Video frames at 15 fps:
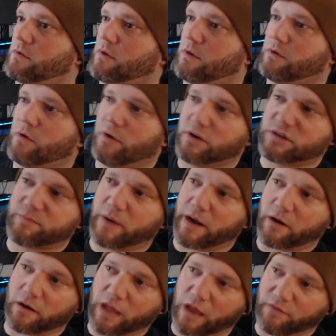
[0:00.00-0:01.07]
So there's Spider
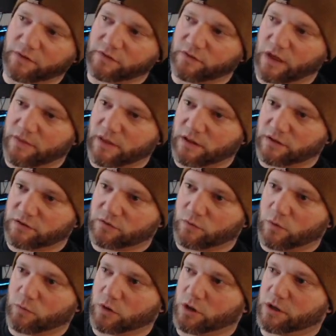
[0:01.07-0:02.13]
Cave. I think this is the
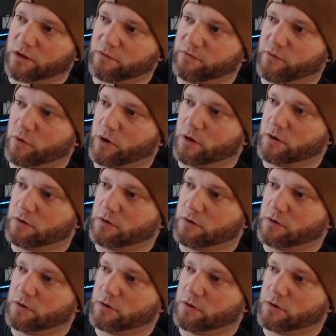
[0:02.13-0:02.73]
one we're looking for.